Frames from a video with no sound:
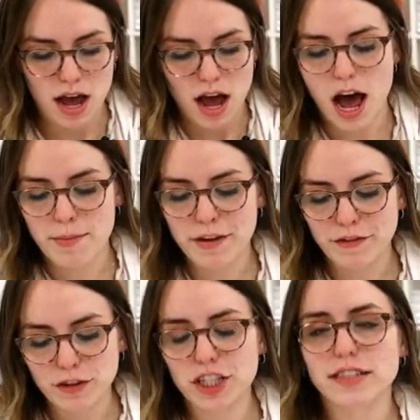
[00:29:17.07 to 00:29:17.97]
Um, if
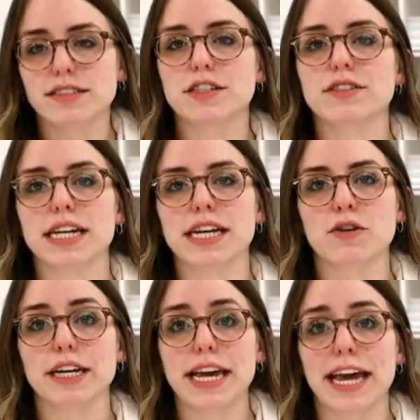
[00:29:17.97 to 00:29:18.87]
you just tuned in
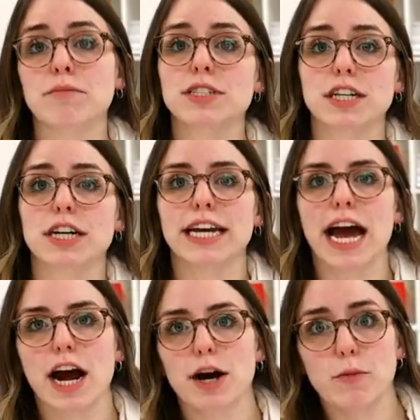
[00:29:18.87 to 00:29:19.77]
or came during
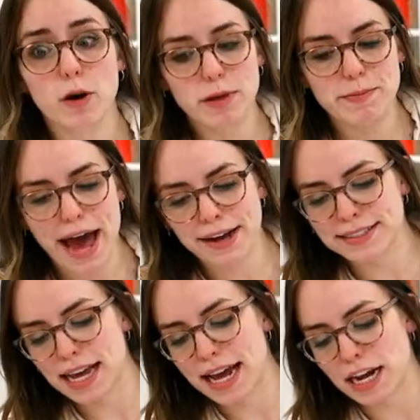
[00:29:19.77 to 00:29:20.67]
our We'll Be Back
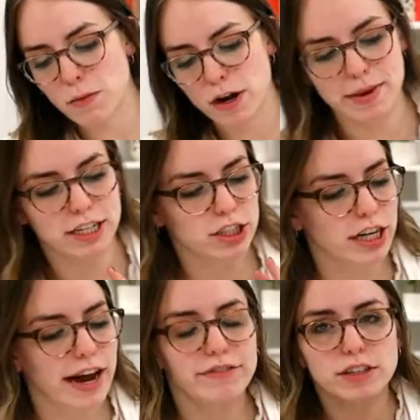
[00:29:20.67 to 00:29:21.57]
sign, I want to make sure
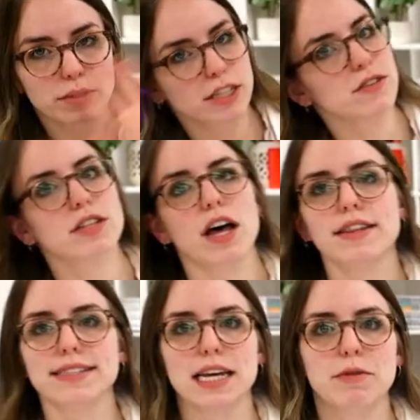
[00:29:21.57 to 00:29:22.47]
everyone knows all the
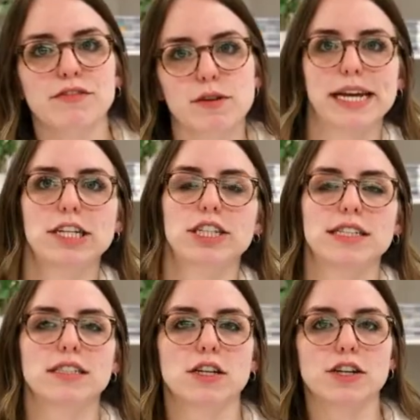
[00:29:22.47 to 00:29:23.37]
same information,
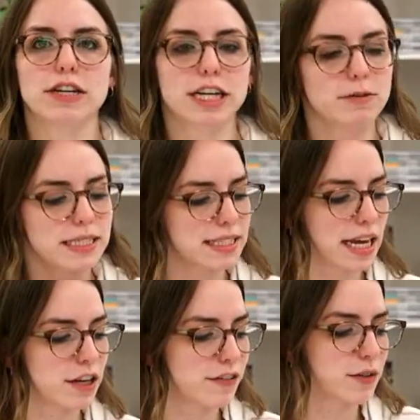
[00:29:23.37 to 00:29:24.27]
so you'll hear me say
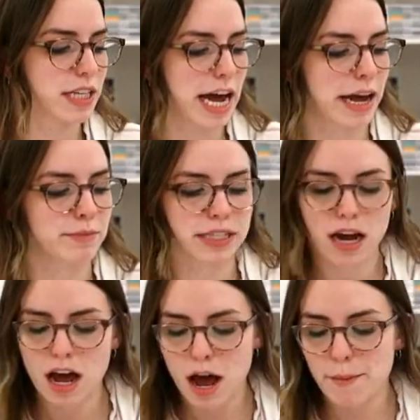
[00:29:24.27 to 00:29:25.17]
it a few times.
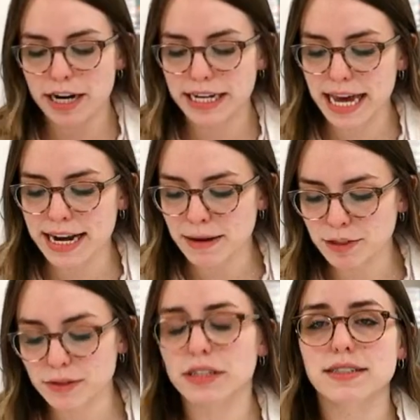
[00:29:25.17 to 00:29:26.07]
But again, I'm
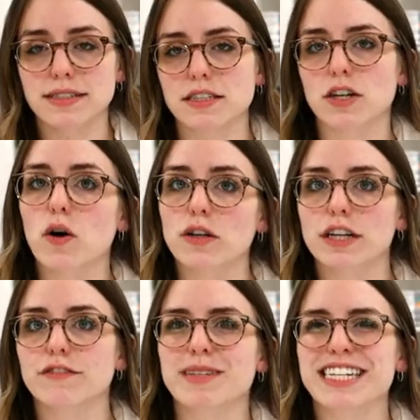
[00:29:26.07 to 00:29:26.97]
doing the scissor holder
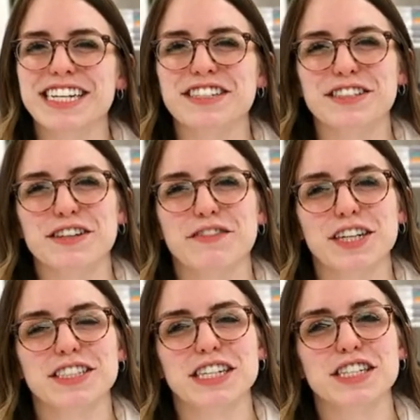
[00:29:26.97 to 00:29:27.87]
from Anita's
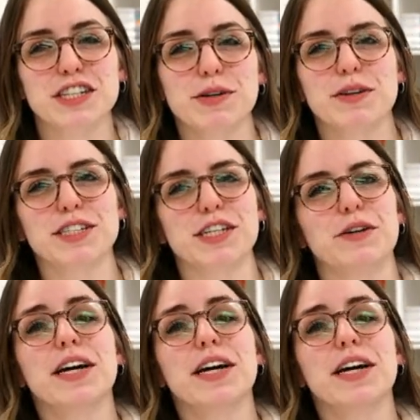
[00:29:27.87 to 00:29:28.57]
University 202.